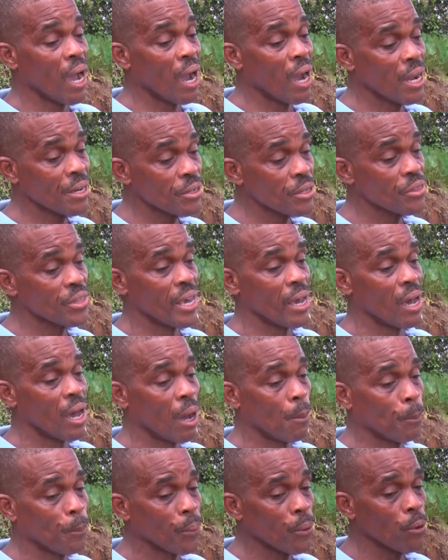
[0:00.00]
and their
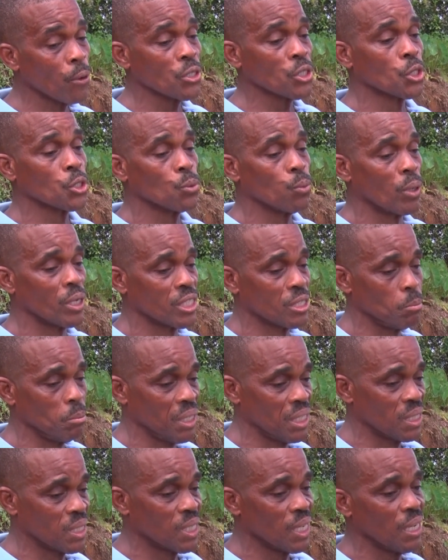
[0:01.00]
approach towards
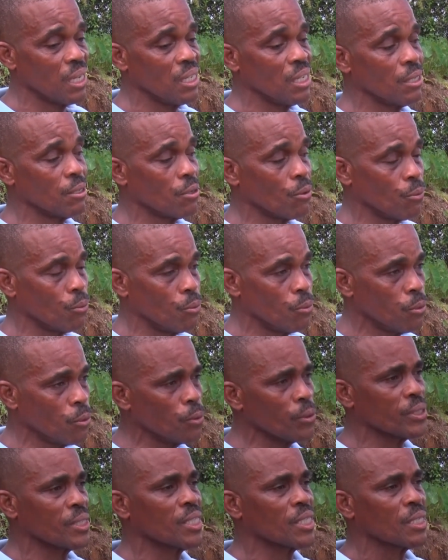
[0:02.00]
maintaining the
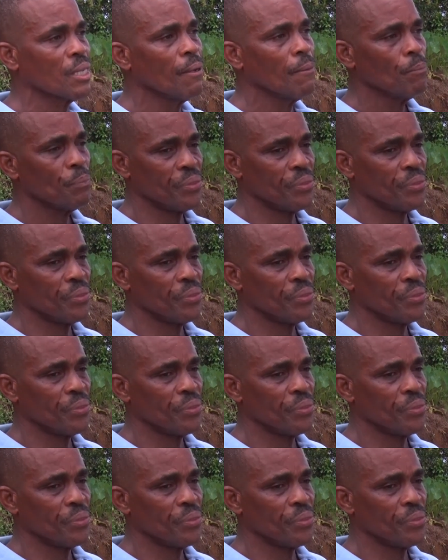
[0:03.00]
roads